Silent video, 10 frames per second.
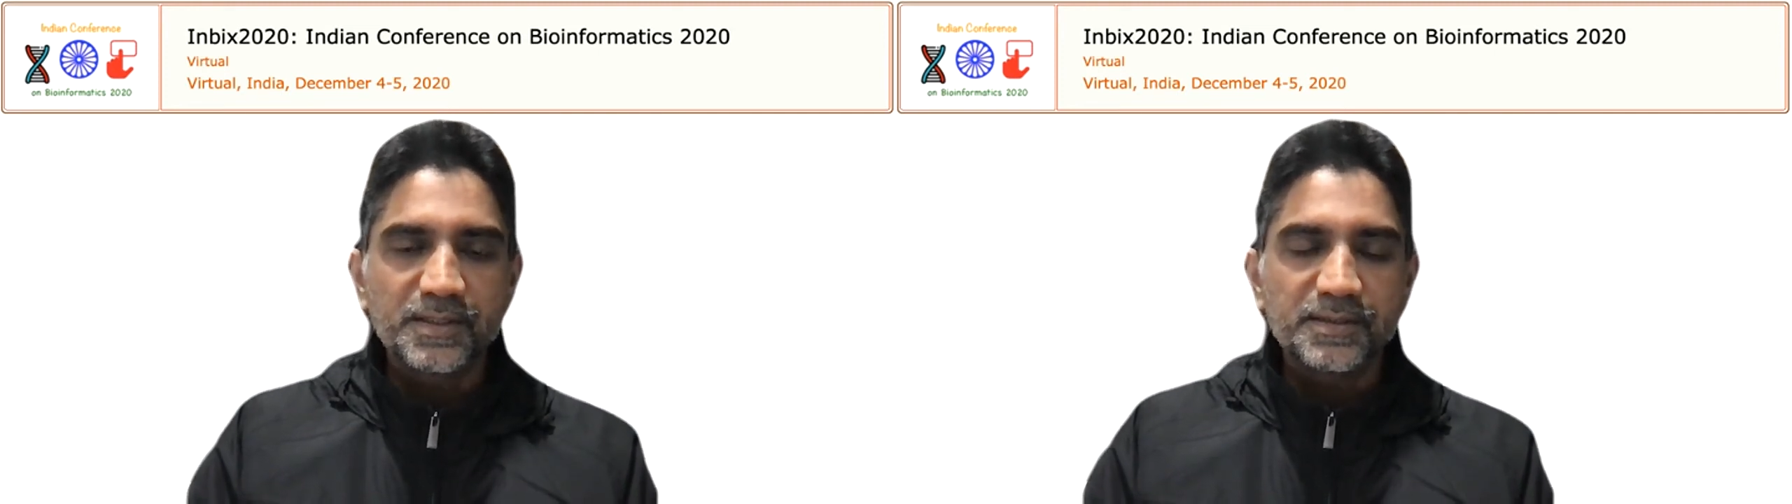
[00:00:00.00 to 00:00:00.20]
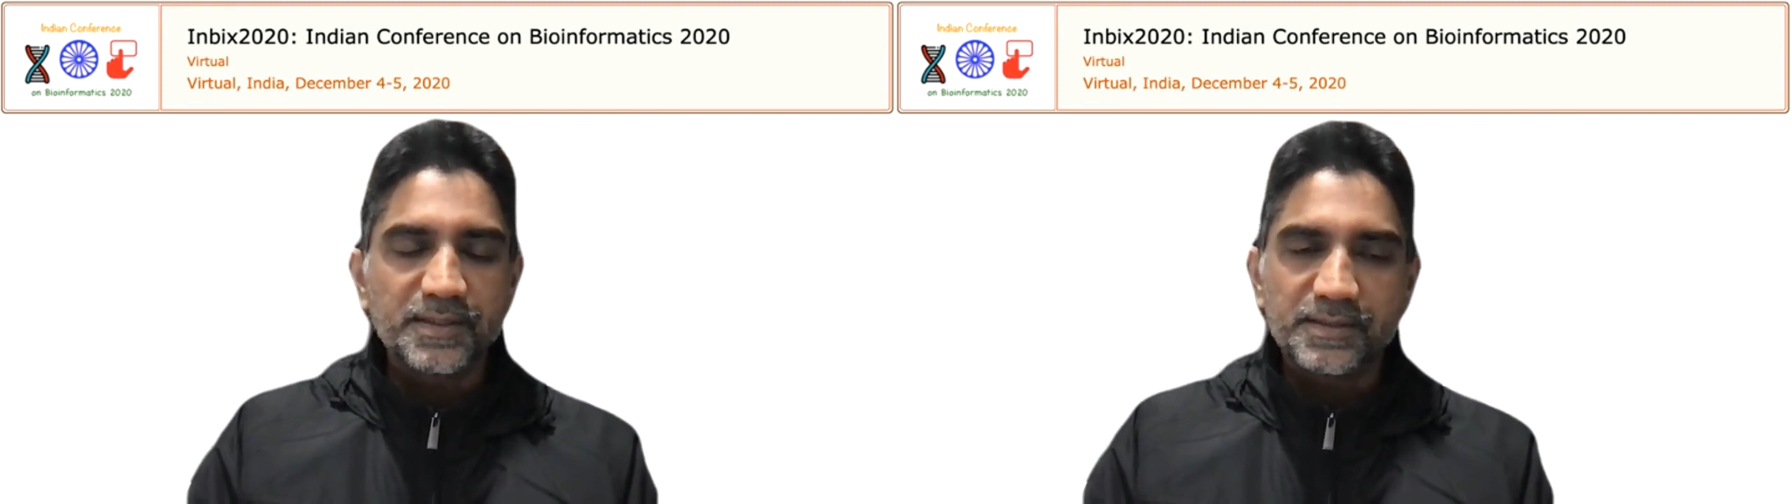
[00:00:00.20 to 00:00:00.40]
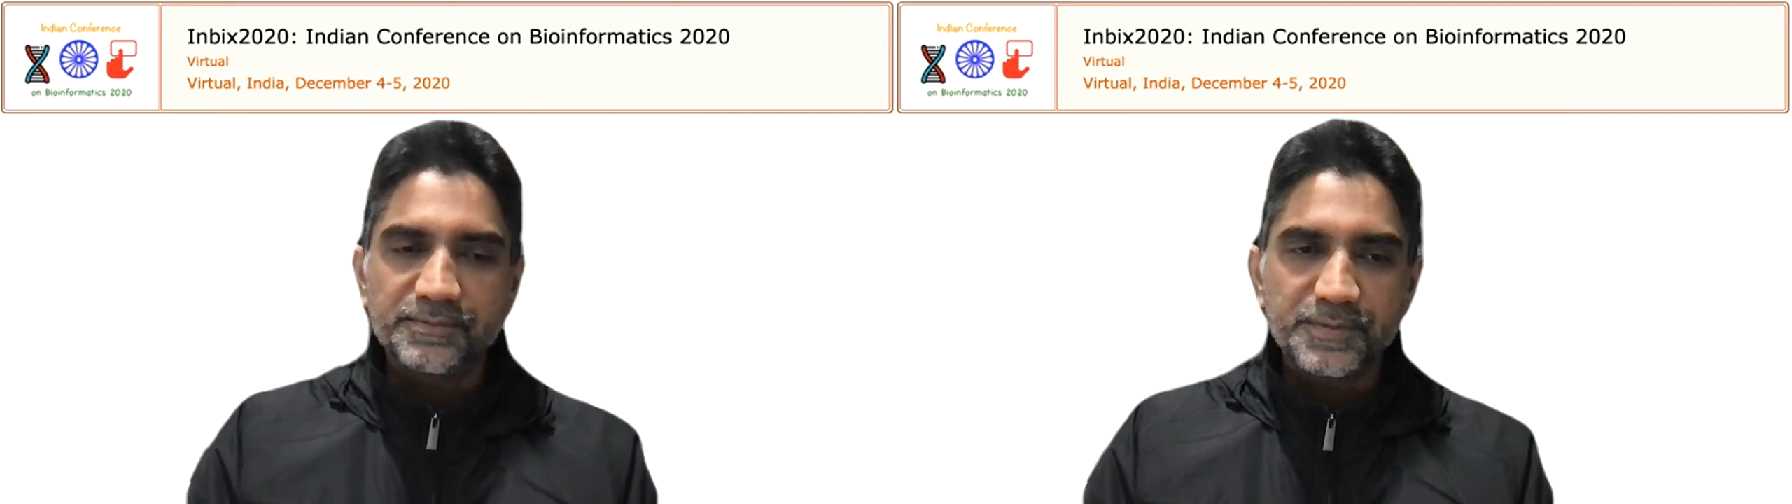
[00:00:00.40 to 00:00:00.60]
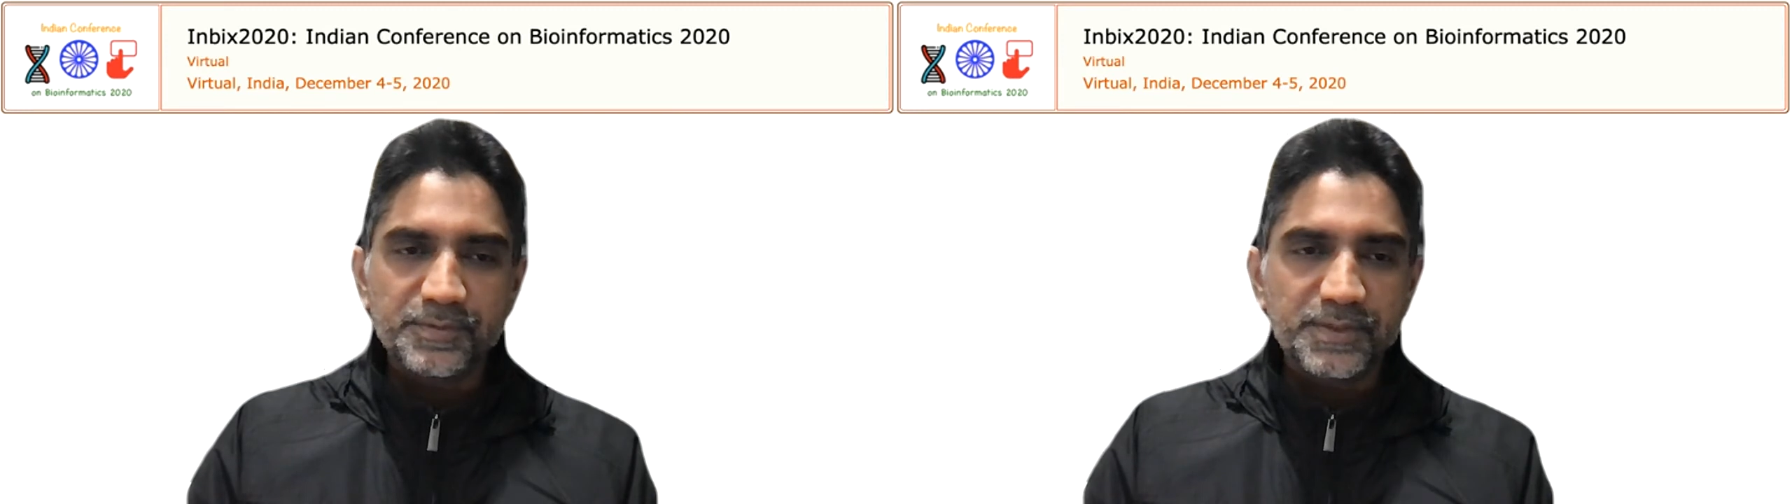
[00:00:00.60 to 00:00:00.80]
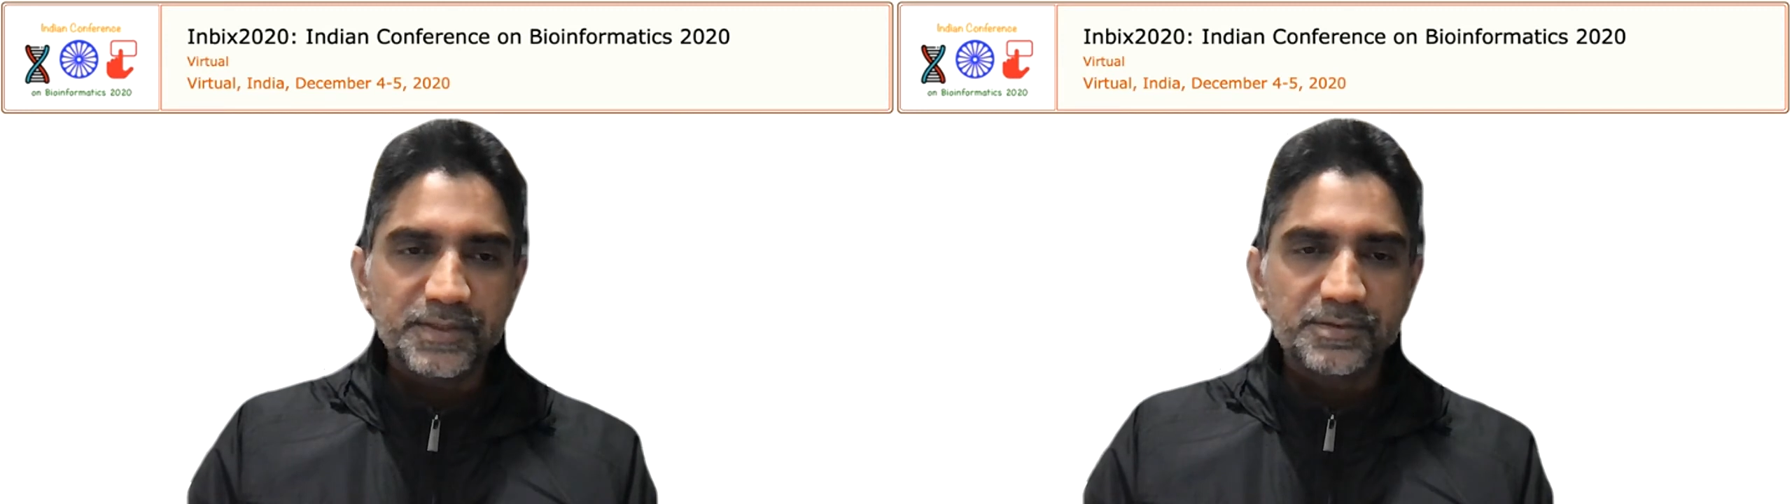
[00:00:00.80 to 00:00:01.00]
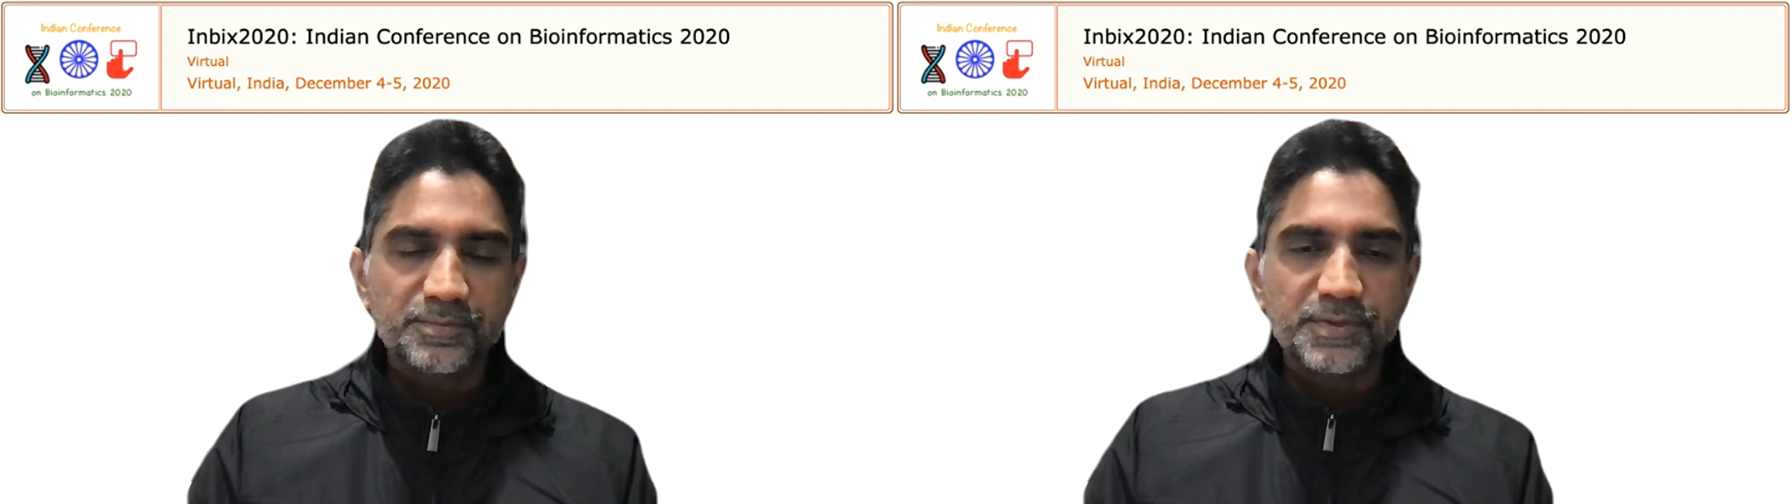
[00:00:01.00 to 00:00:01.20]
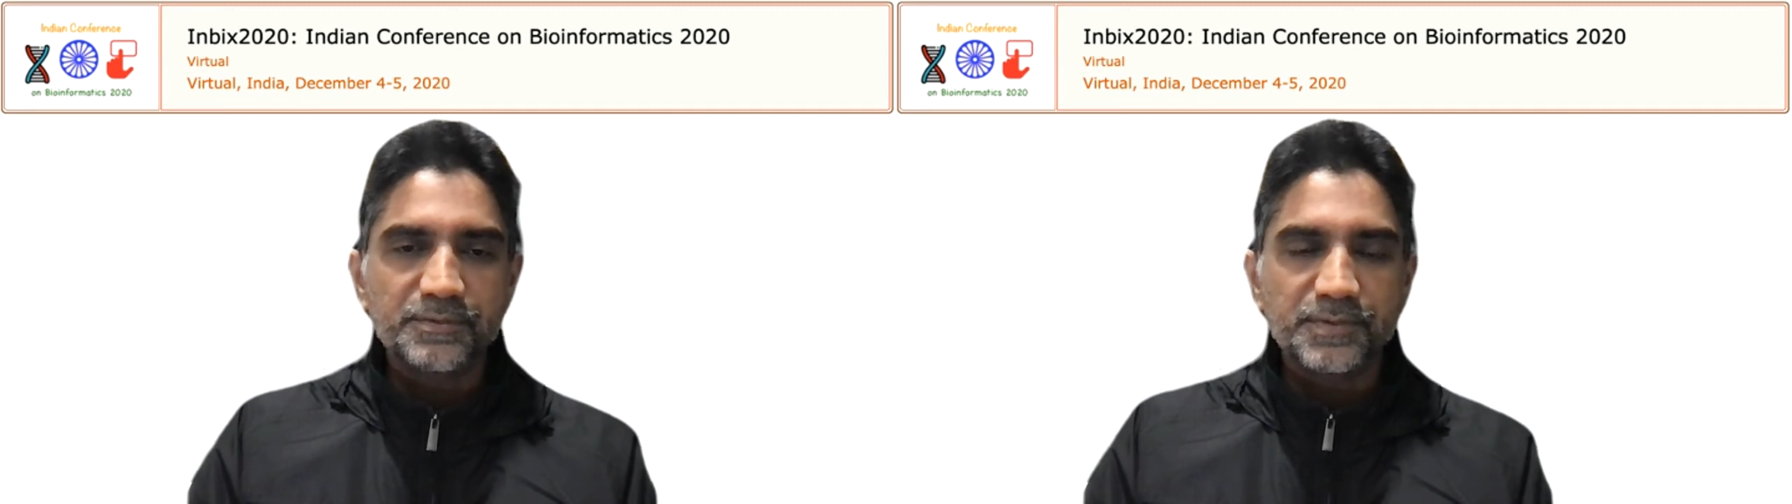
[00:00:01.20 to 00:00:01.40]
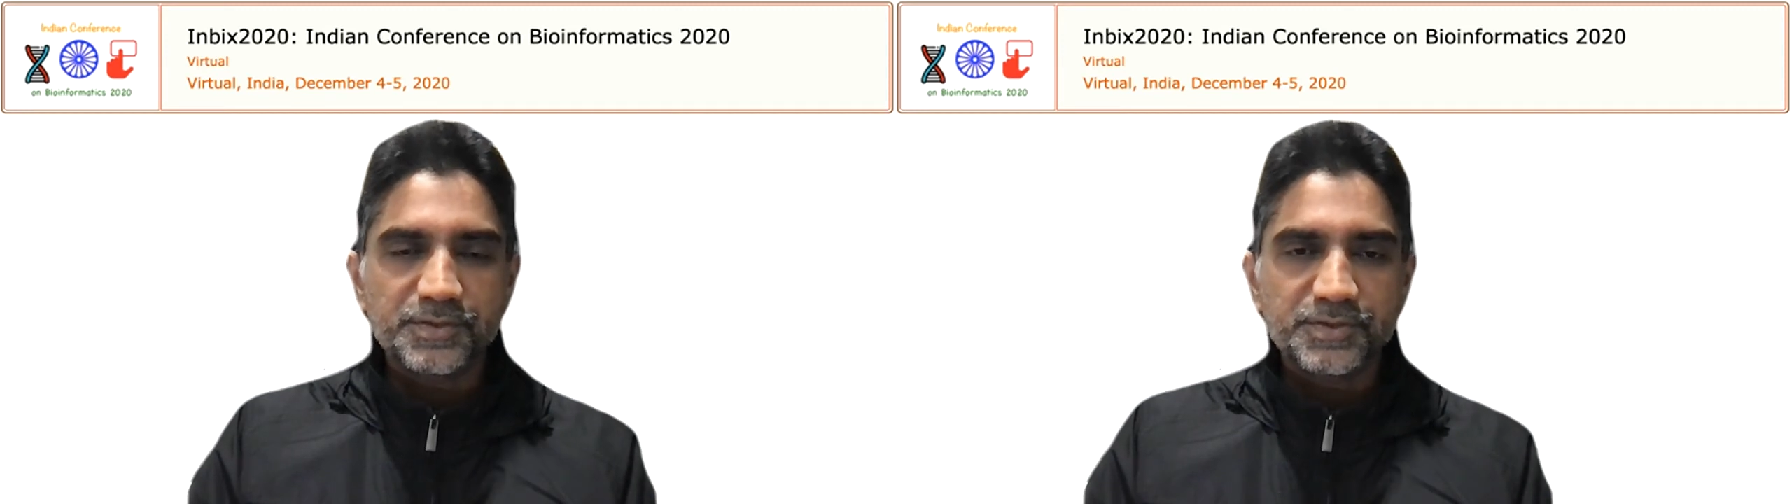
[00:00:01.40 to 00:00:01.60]
They had a few days of
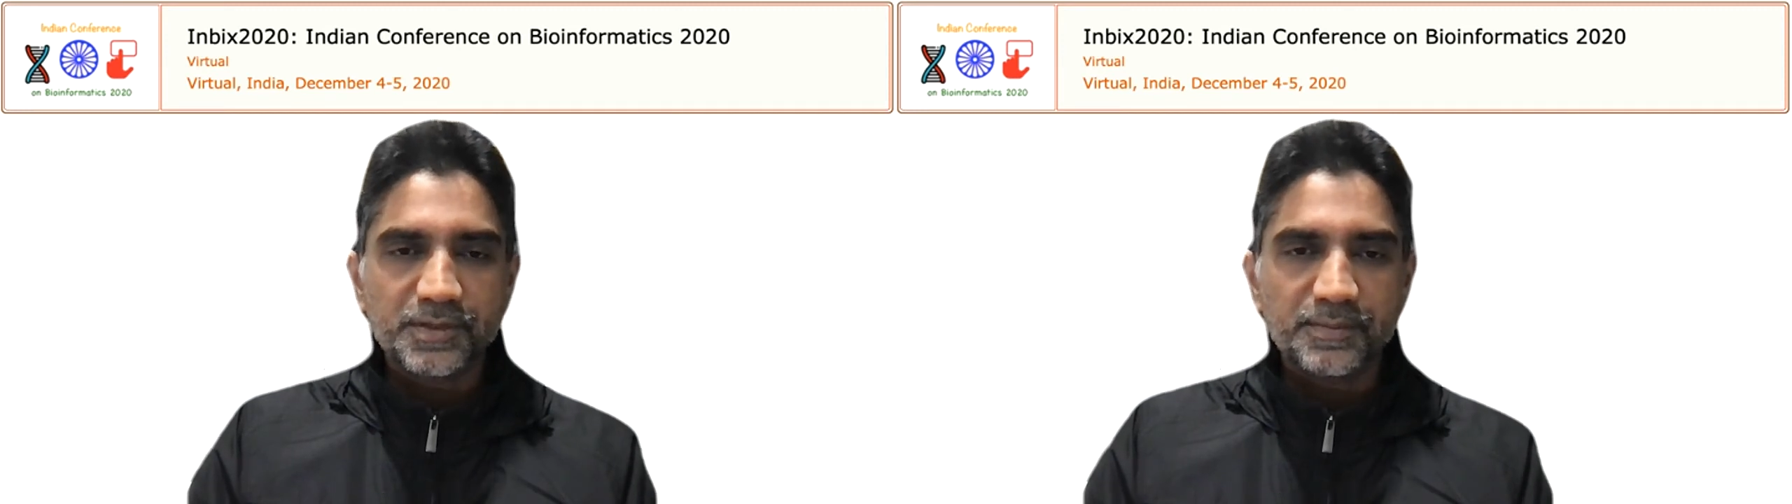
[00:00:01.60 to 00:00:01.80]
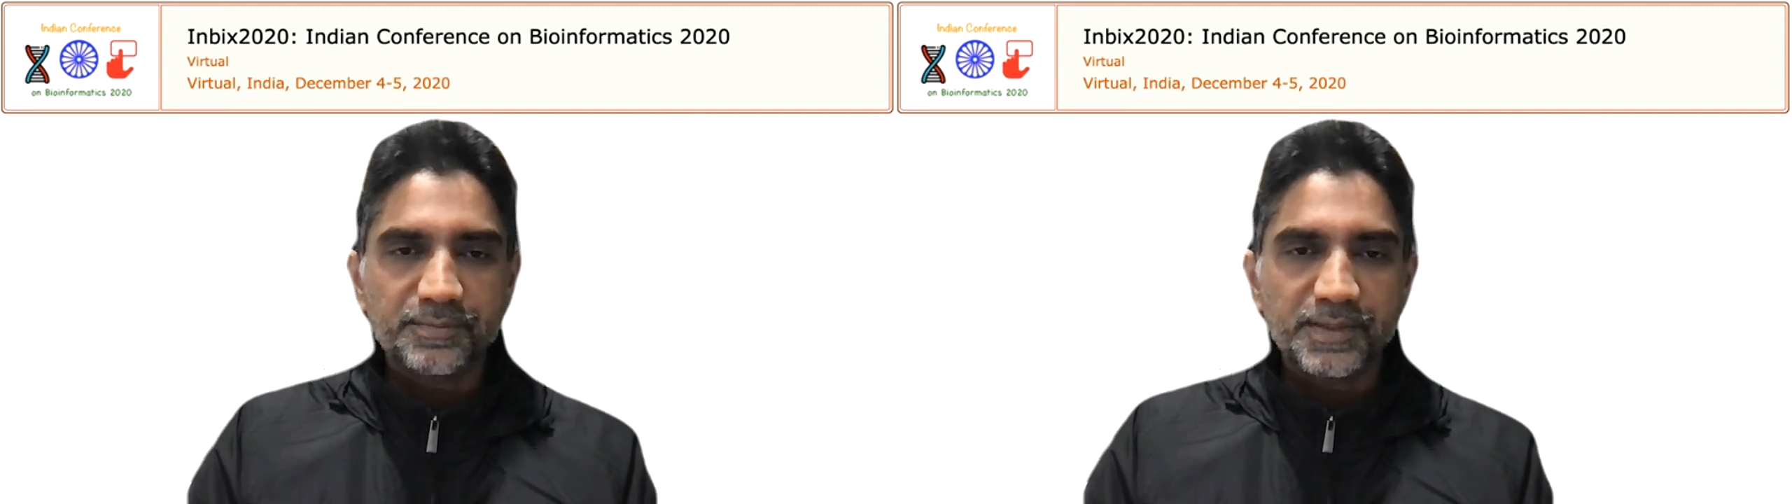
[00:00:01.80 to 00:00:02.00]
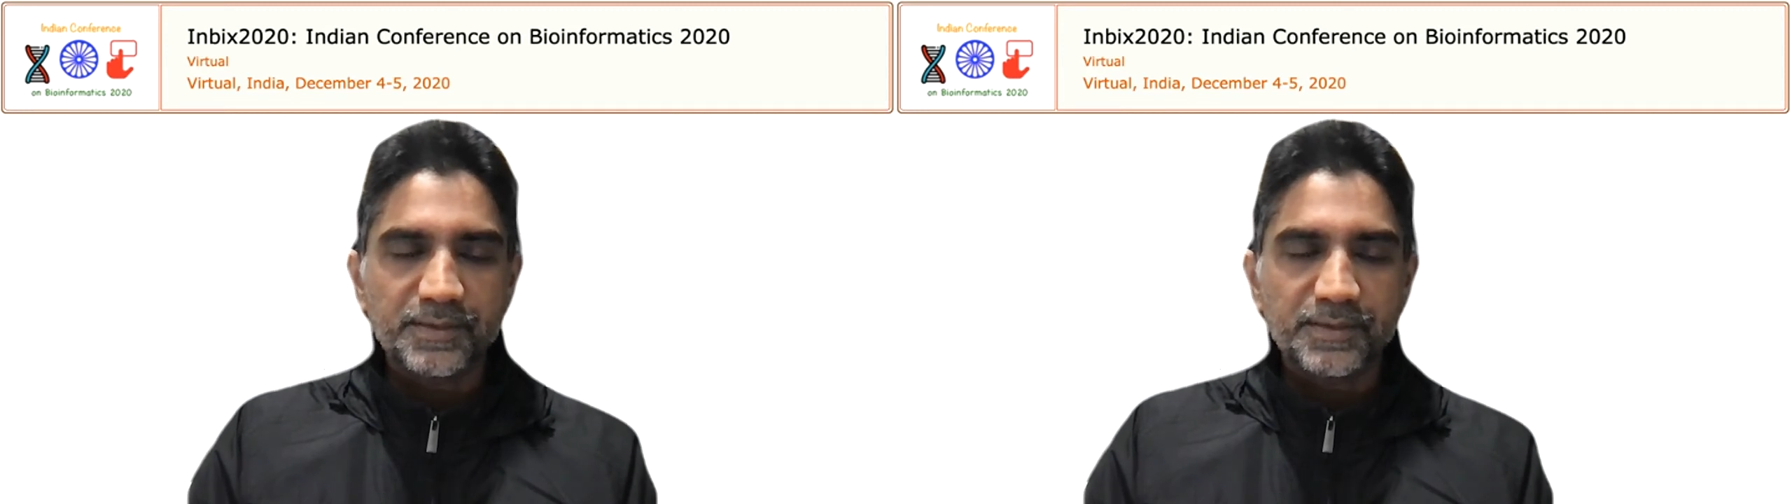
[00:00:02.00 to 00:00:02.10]
pre-workshop,